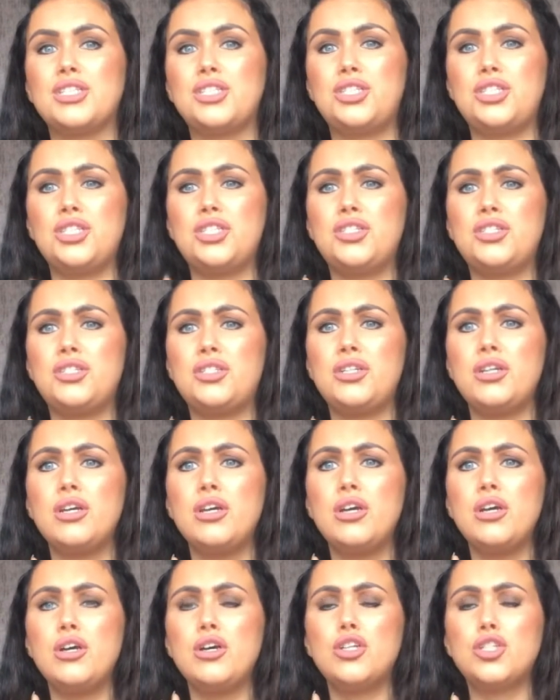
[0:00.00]
it's just
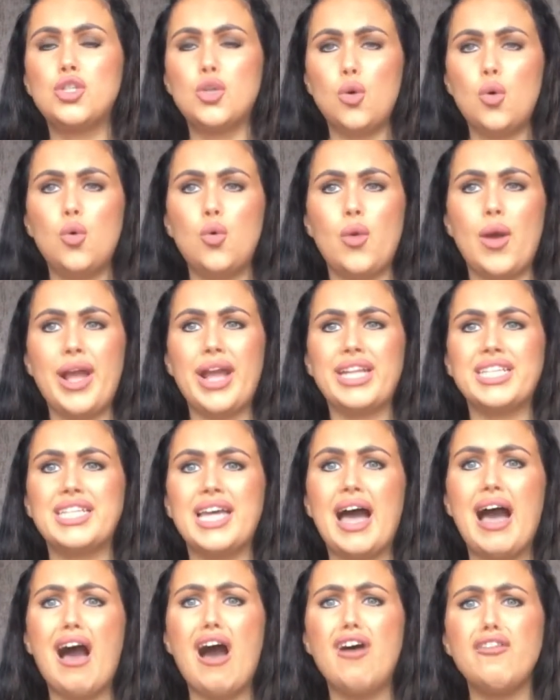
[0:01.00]
so quick. It's
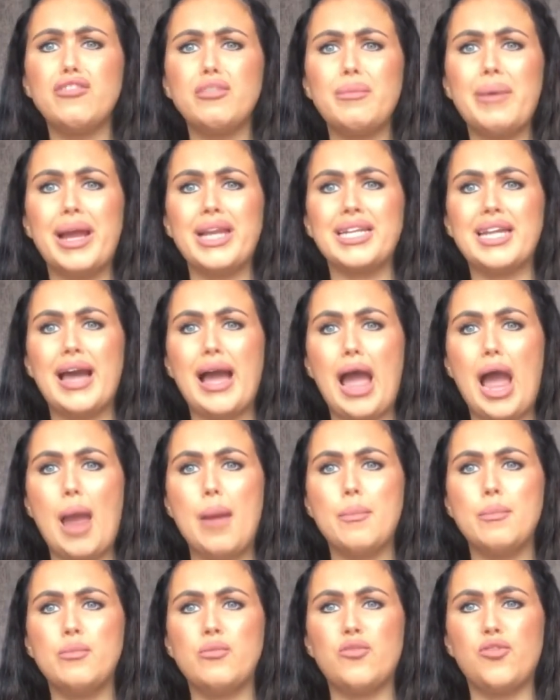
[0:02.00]
half my
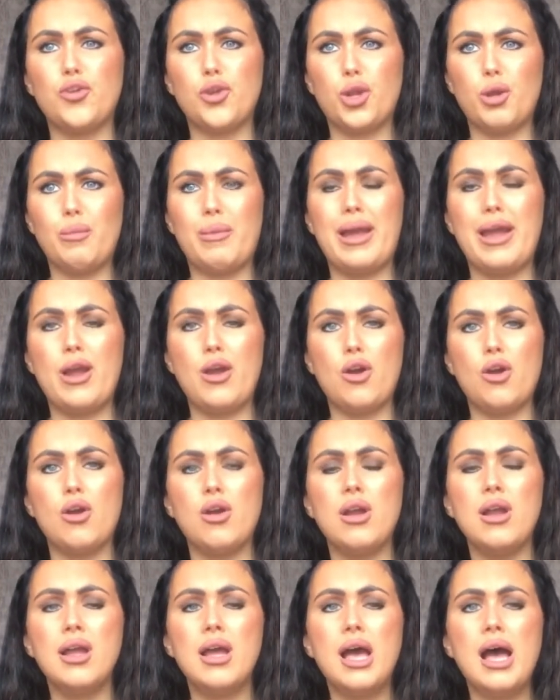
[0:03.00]
time for doing my
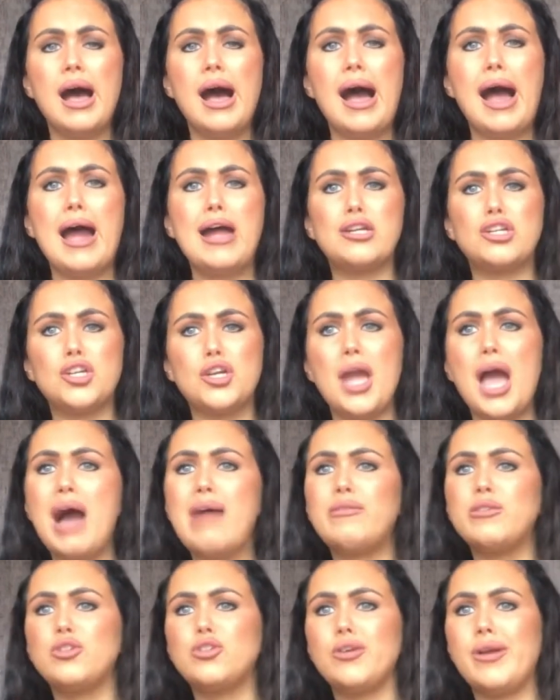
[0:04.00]
hair. I do
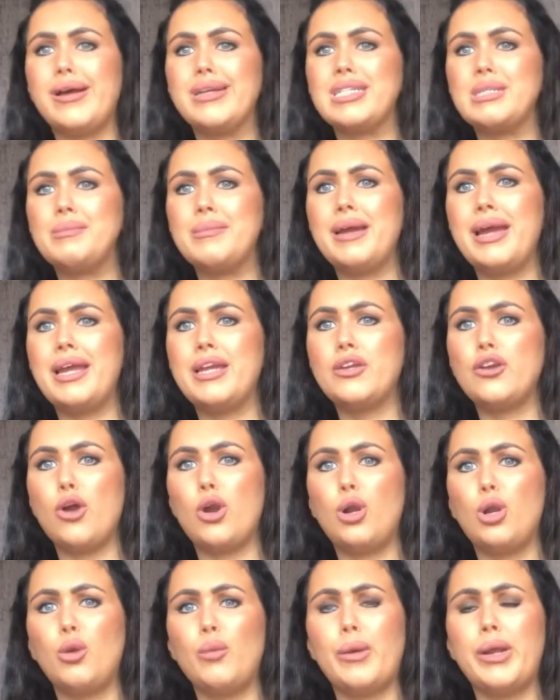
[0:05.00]
have a Tresemme
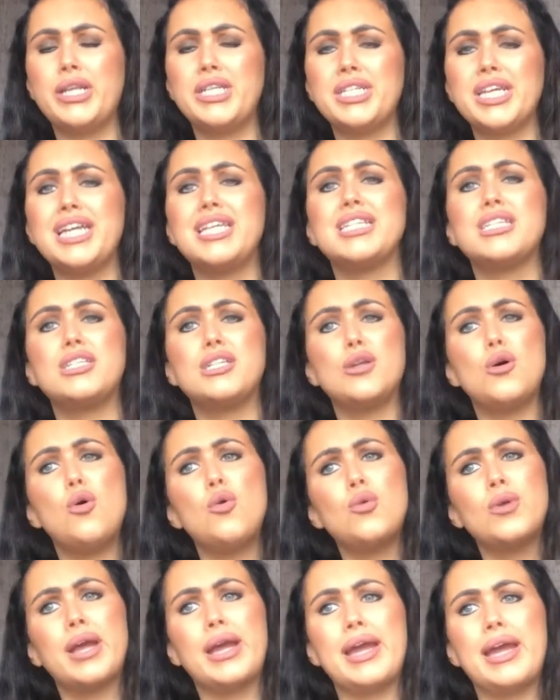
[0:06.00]
curler, which is
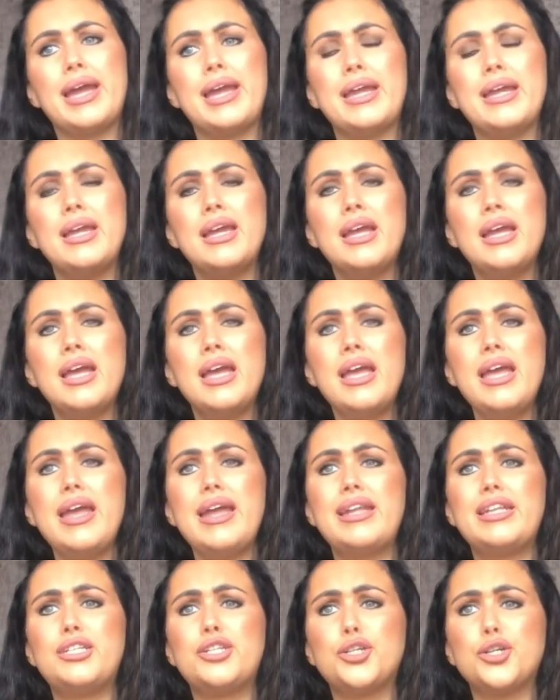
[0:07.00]
okay.
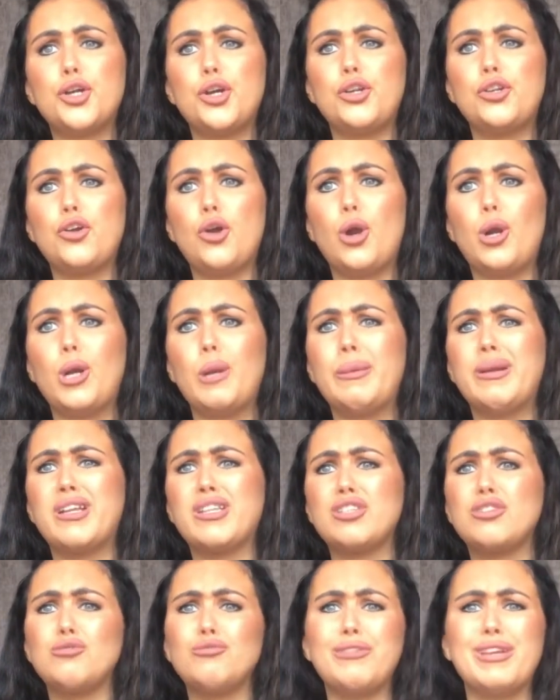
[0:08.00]
It is a good curler, but it
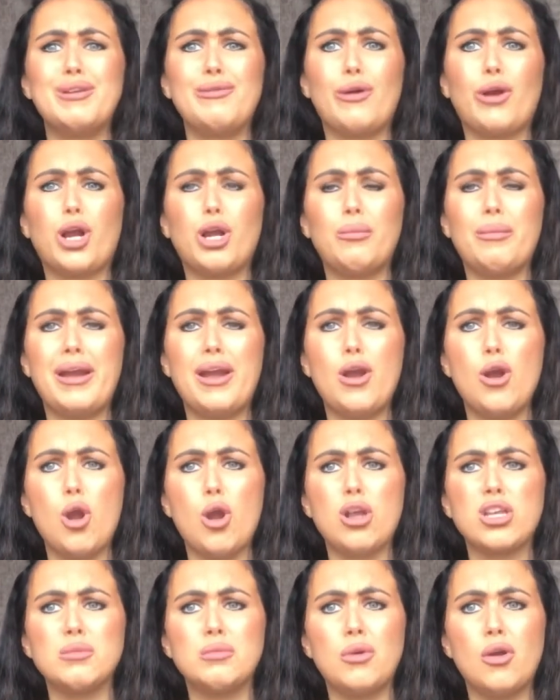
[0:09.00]
doesn't really work on my hair
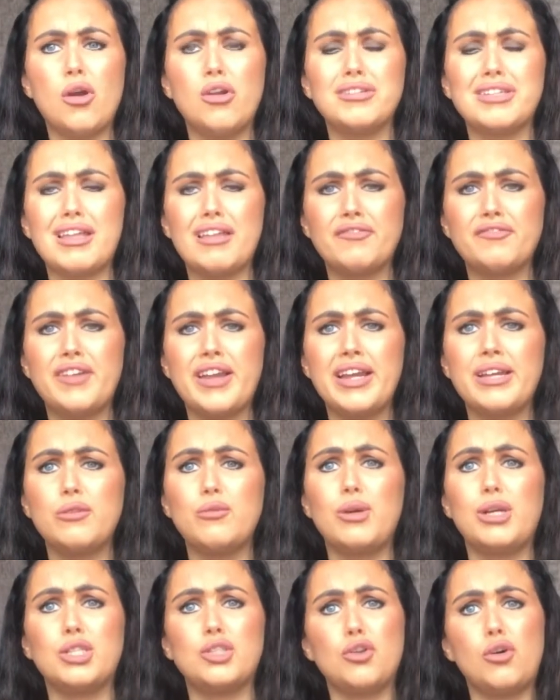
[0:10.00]
because my hair's that thick.
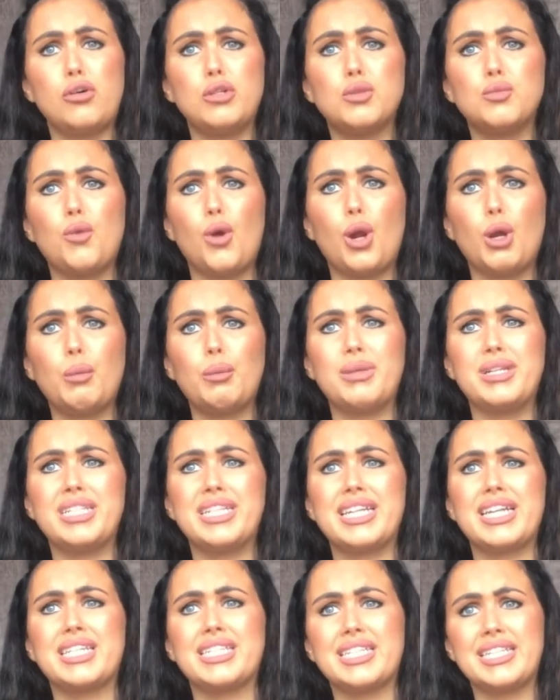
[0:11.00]
Well, it does work, but it
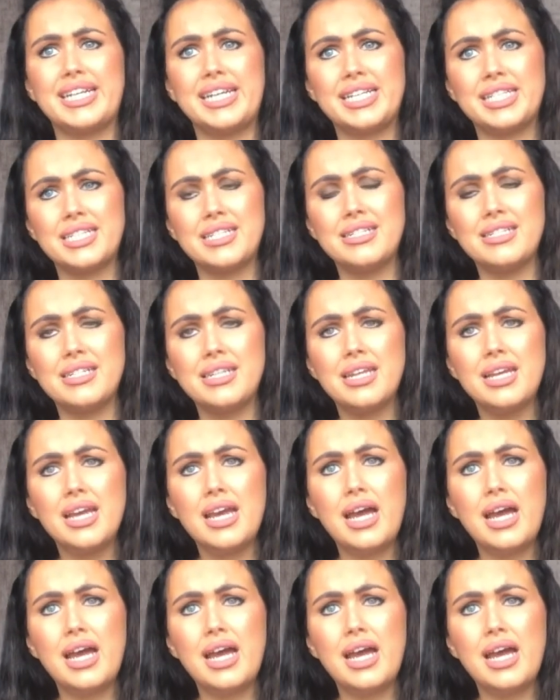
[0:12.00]
takes ages